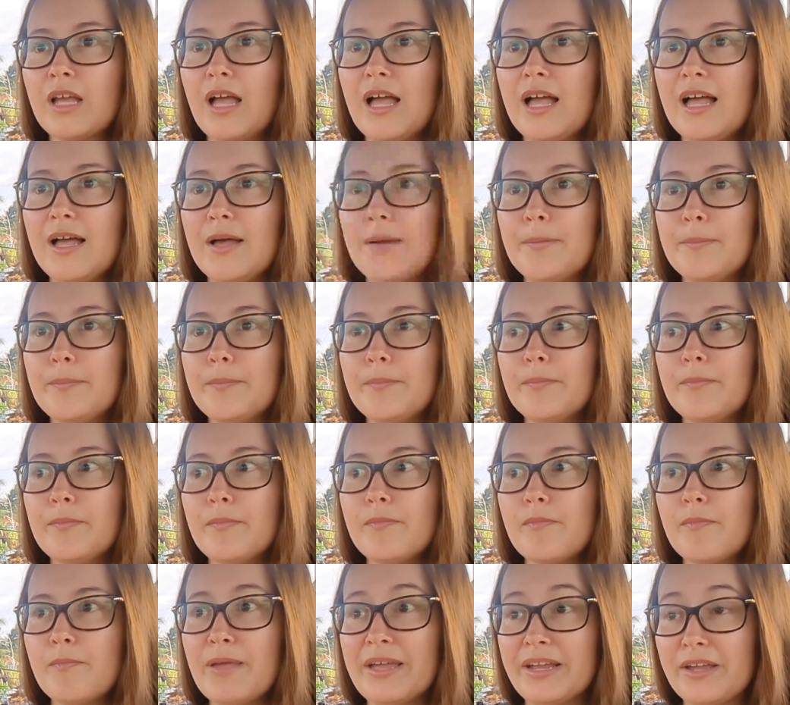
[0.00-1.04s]
um,
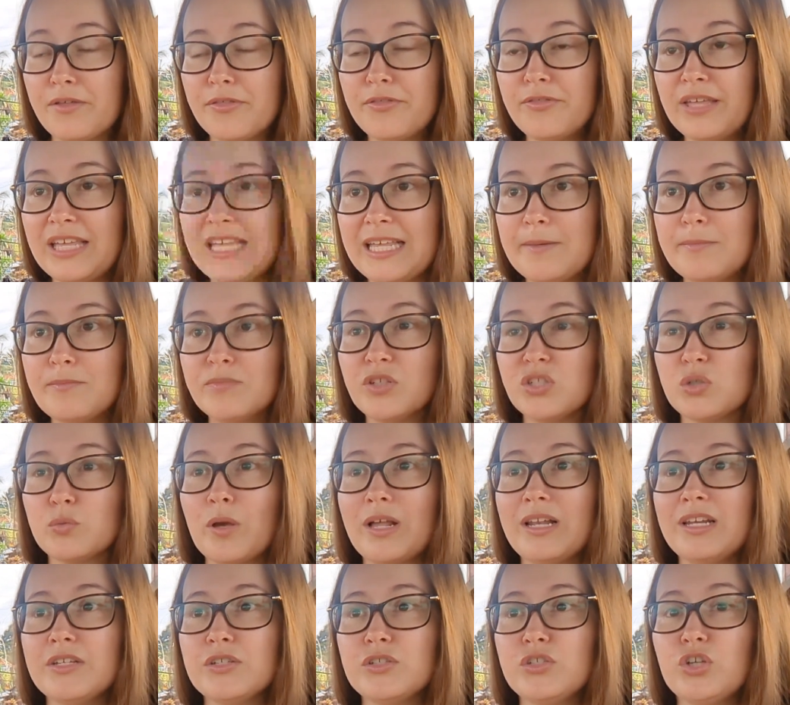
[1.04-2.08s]
bigger themes as
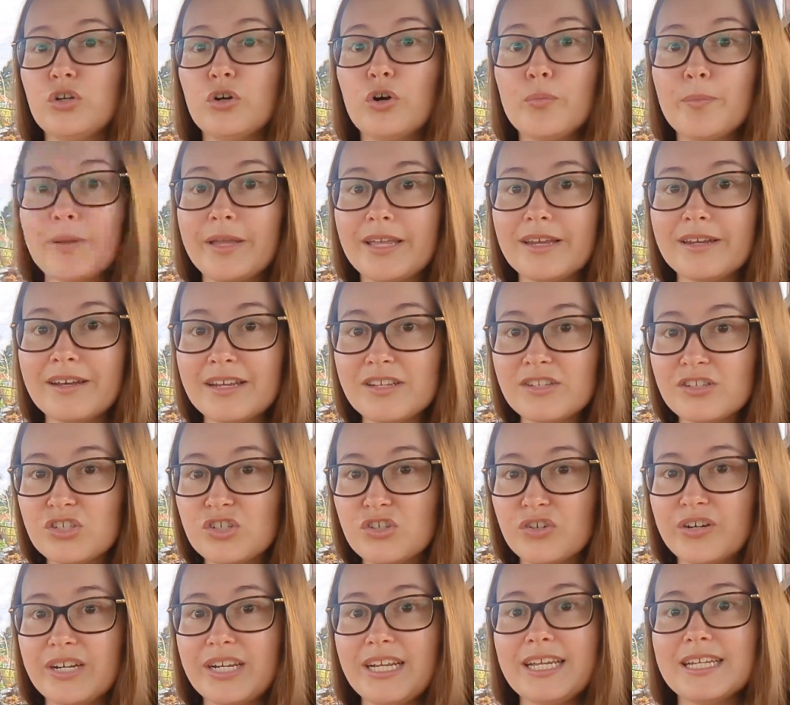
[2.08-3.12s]
well as European
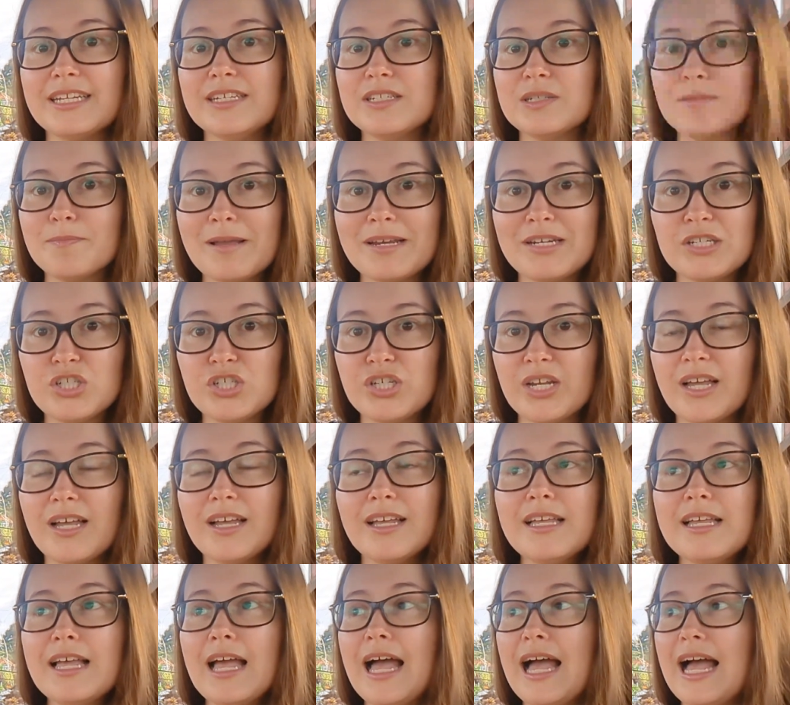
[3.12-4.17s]
history and
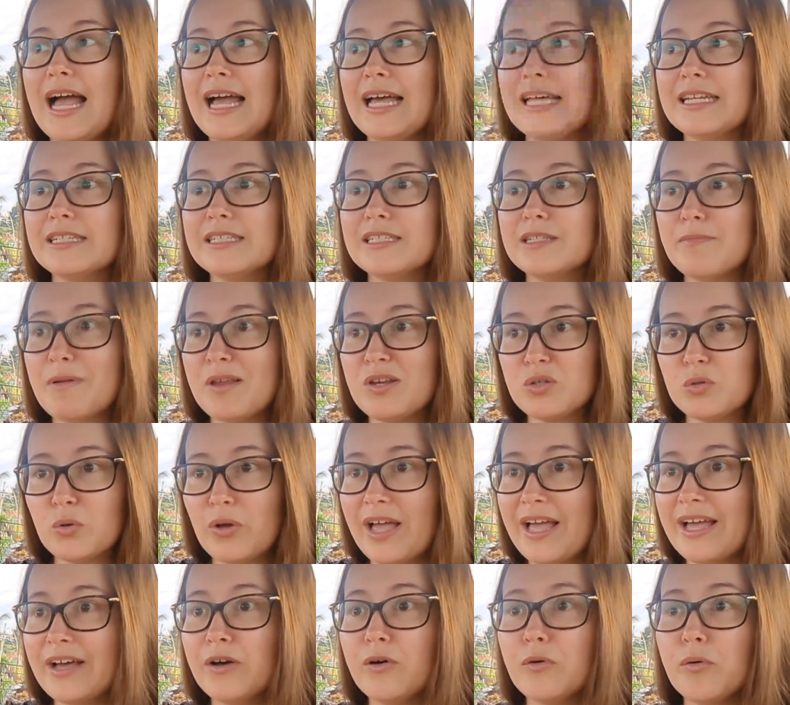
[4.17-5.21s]
dementia and mental
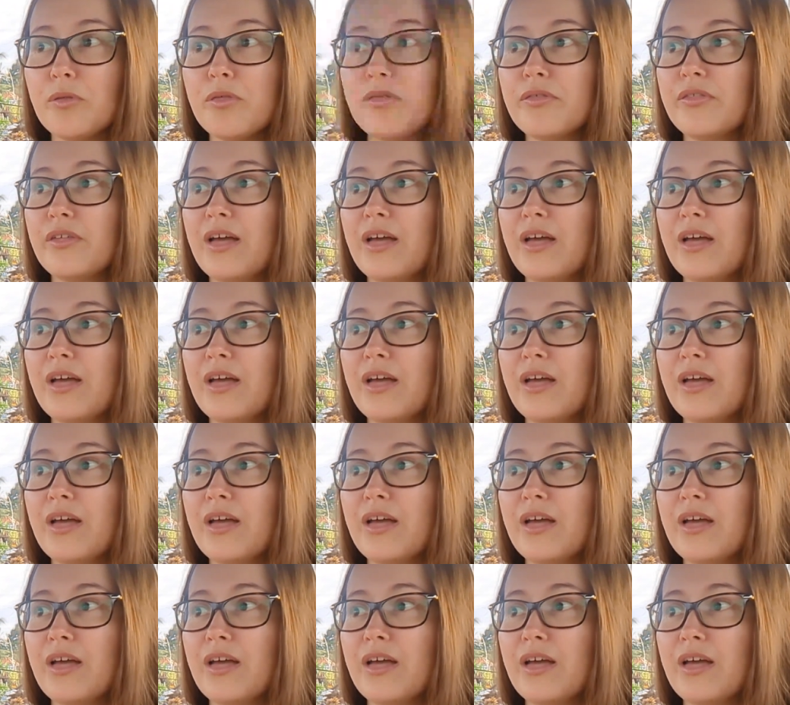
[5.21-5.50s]
health,